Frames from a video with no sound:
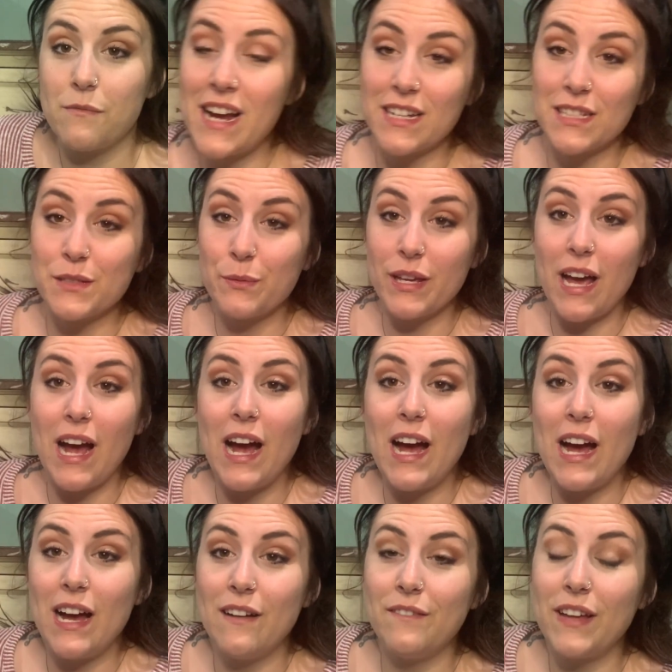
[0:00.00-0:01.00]
Next, we
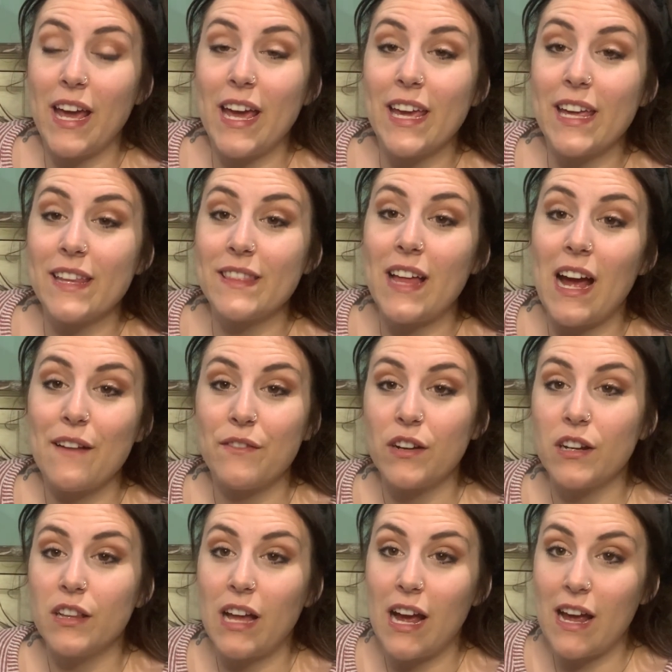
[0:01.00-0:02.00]
have A Lie for
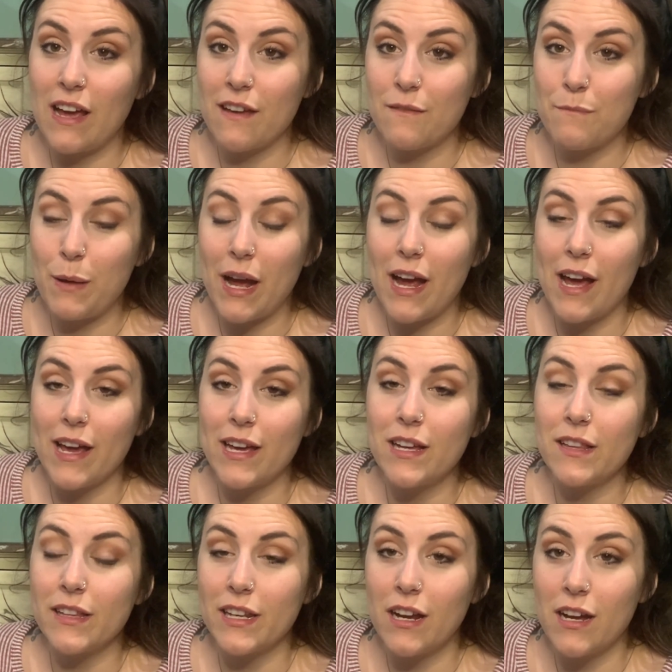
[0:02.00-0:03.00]
a Lie by
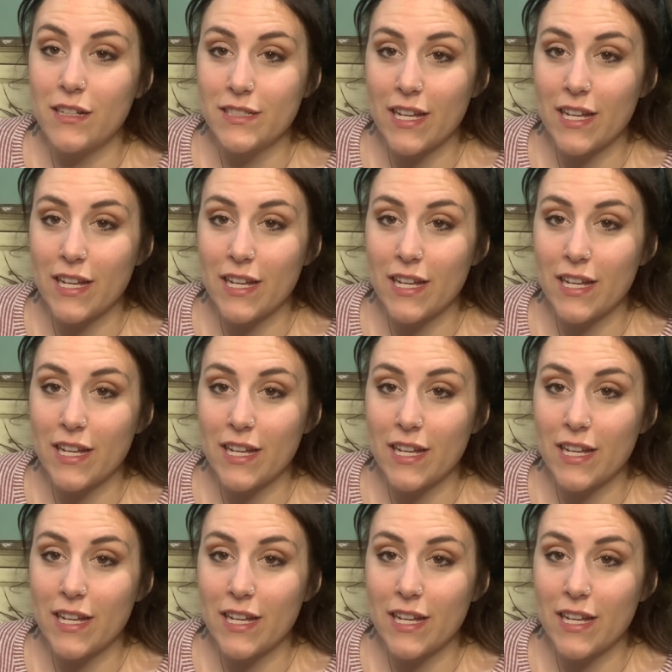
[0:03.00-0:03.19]
Helena Hunt.